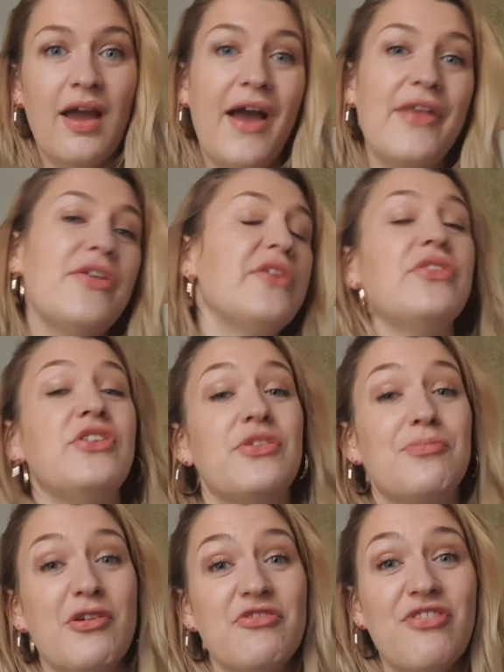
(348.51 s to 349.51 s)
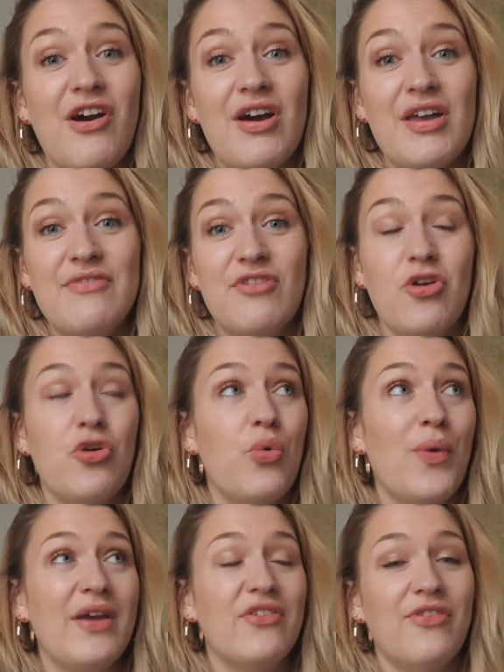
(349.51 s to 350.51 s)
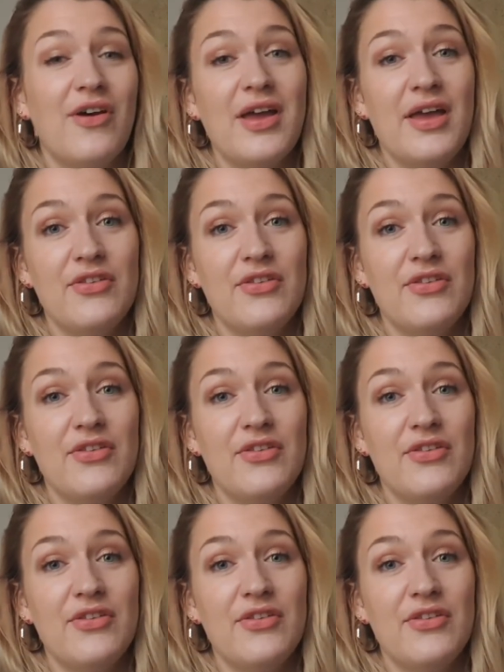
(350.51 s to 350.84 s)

And those are just my 5 quick fire